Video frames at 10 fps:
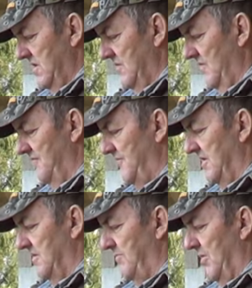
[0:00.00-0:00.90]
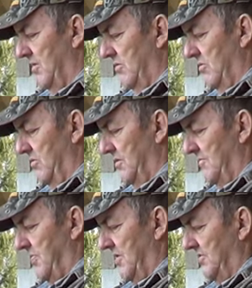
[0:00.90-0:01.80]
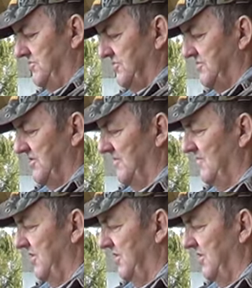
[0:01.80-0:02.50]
And we'll find a pole or a post or something